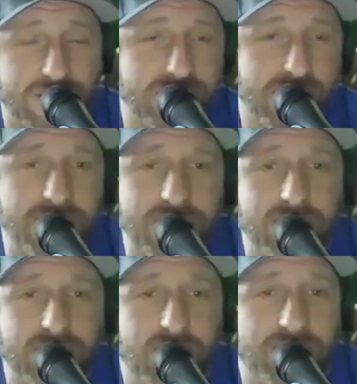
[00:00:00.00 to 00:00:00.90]
or you try to
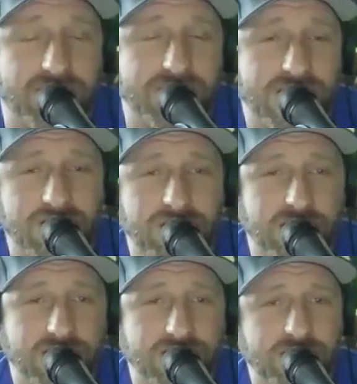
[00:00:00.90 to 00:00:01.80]
drive them off yourself? What
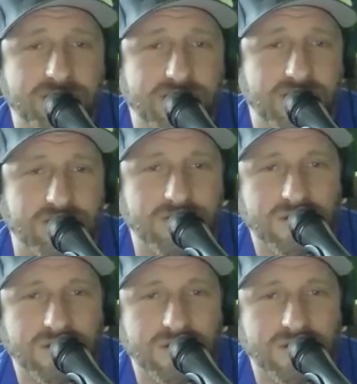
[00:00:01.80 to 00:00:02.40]
are you supposed to do?